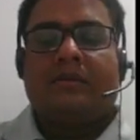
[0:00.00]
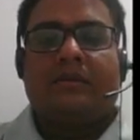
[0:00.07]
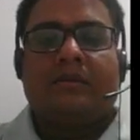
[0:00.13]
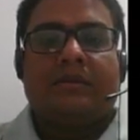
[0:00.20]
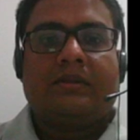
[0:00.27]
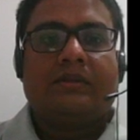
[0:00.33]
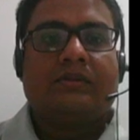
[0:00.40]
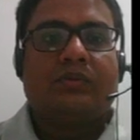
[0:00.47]

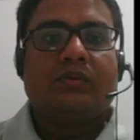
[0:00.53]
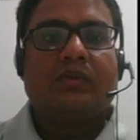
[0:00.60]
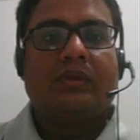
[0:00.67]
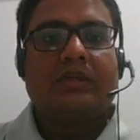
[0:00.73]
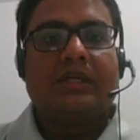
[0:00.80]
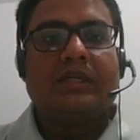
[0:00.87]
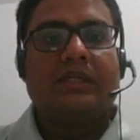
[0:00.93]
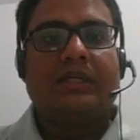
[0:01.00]
It is told
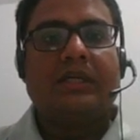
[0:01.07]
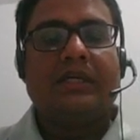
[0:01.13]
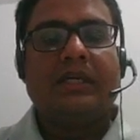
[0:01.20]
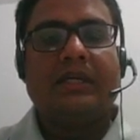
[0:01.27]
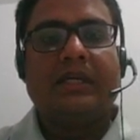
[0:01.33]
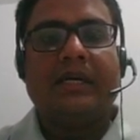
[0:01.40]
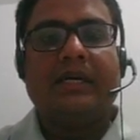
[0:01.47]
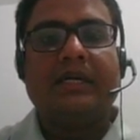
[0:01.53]
that in an
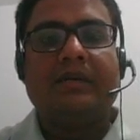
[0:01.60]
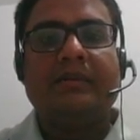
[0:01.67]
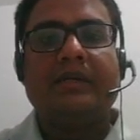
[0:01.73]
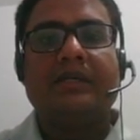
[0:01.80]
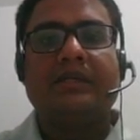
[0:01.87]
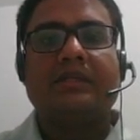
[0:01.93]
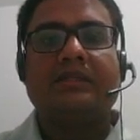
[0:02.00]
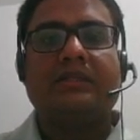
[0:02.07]

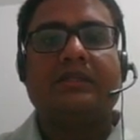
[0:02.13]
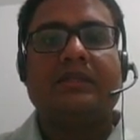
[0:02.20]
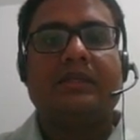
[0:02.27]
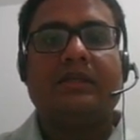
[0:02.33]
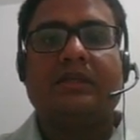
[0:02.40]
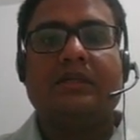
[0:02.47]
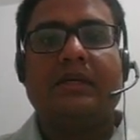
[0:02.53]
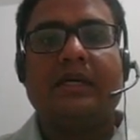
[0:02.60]

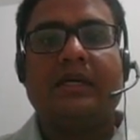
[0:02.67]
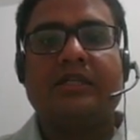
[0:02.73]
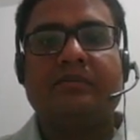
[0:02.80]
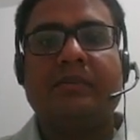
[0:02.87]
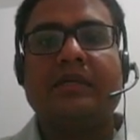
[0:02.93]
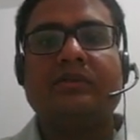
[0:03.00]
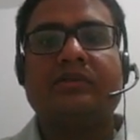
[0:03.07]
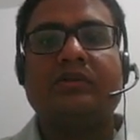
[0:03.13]
adiabatic
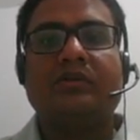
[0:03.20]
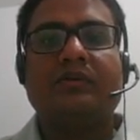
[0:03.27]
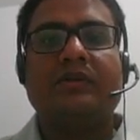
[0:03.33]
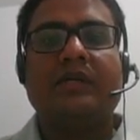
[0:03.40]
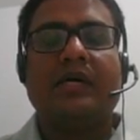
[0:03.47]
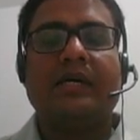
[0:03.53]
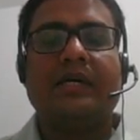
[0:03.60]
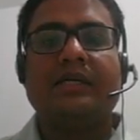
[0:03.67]
expansion of an
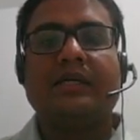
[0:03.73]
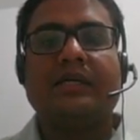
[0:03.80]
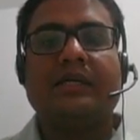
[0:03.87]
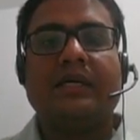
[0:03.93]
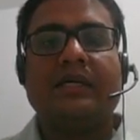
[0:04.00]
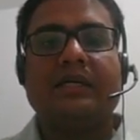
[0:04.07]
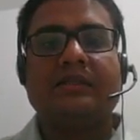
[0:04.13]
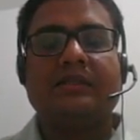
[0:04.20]
ideal
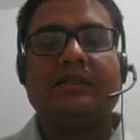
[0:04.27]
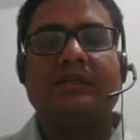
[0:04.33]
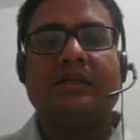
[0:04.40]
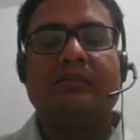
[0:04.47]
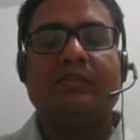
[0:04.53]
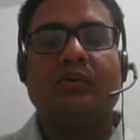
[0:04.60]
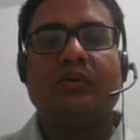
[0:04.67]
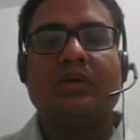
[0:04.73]
gas, the
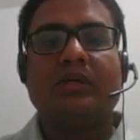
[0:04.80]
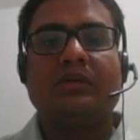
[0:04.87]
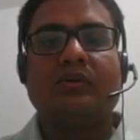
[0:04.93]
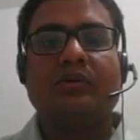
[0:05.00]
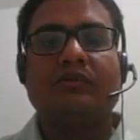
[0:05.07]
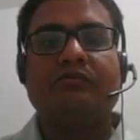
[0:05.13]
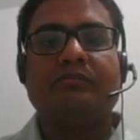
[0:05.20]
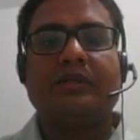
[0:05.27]
product
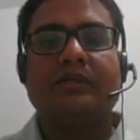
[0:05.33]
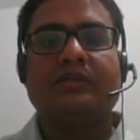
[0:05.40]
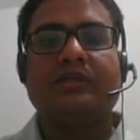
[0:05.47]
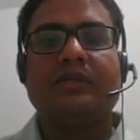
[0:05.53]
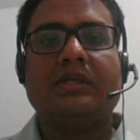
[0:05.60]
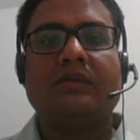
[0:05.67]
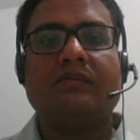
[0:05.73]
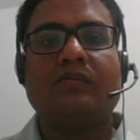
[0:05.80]
of pressure
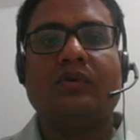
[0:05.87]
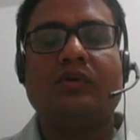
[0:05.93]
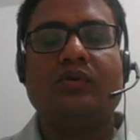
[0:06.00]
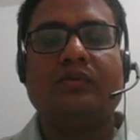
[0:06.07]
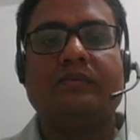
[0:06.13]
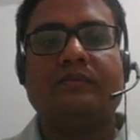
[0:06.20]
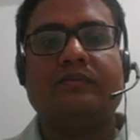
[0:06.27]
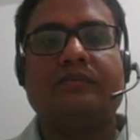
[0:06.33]
and
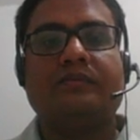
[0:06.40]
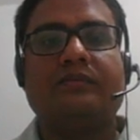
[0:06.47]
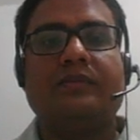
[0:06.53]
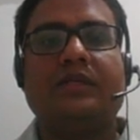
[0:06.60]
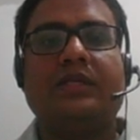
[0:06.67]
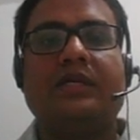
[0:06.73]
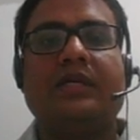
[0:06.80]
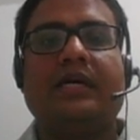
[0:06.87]
volume.
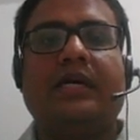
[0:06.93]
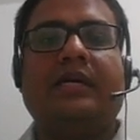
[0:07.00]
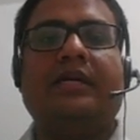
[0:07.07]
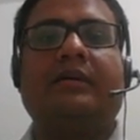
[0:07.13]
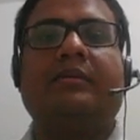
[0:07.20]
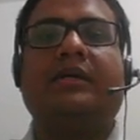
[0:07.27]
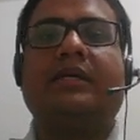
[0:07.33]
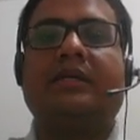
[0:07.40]
In an
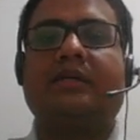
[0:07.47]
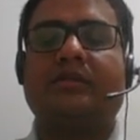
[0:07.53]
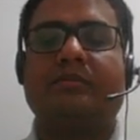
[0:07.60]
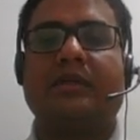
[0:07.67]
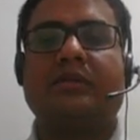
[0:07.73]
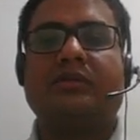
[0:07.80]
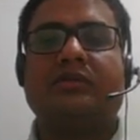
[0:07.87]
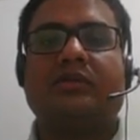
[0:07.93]
adiabatic
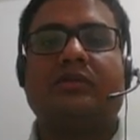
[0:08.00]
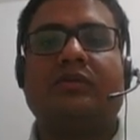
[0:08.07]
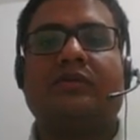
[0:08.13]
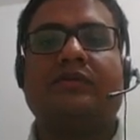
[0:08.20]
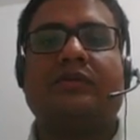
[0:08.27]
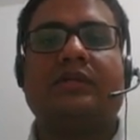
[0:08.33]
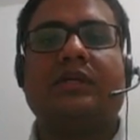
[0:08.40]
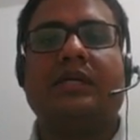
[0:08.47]
expansion of
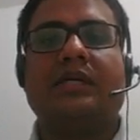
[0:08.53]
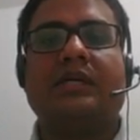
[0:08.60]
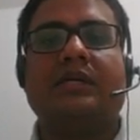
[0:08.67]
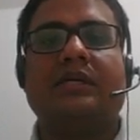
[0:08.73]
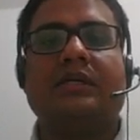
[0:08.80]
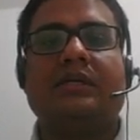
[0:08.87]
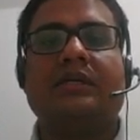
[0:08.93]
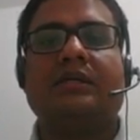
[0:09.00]
an
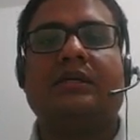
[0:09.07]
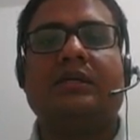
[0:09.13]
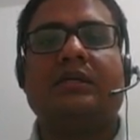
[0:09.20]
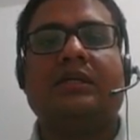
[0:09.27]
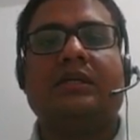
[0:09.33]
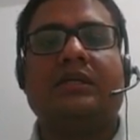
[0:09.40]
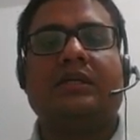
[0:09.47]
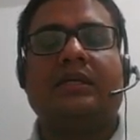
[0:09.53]
ideal
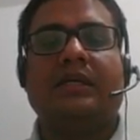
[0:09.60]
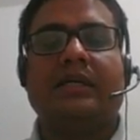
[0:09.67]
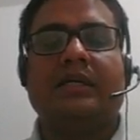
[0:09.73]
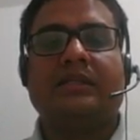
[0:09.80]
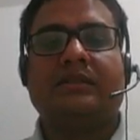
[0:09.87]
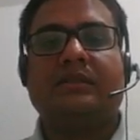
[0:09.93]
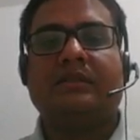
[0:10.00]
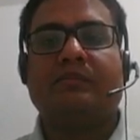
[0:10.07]

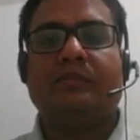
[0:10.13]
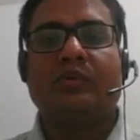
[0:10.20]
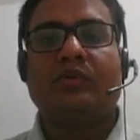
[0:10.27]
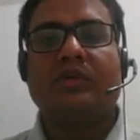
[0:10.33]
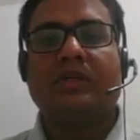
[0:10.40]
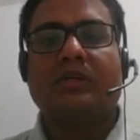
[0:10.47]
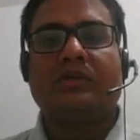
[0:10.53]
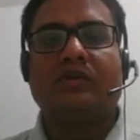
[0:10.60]
gas, the
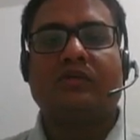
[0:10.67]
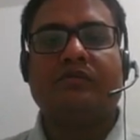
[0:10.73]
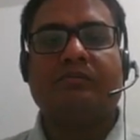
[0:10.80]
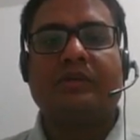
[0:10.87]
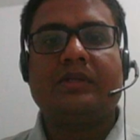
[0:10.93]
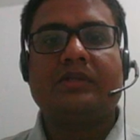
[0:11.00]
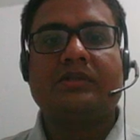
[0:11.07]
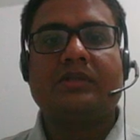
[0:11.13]
product of
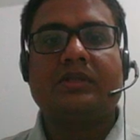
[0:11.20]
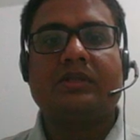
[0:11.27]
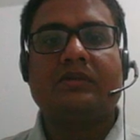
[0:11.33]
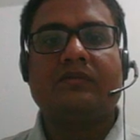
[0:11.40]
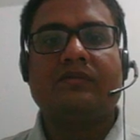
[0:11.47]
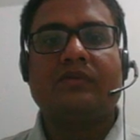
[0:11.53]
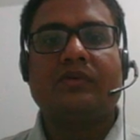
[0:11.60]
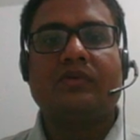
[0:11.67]
pressure and
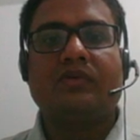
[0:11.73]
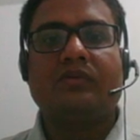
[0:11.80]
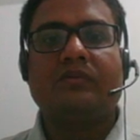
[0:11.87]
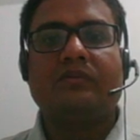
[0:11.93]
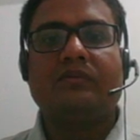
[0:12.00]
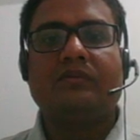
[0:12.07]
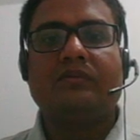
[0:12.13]
volume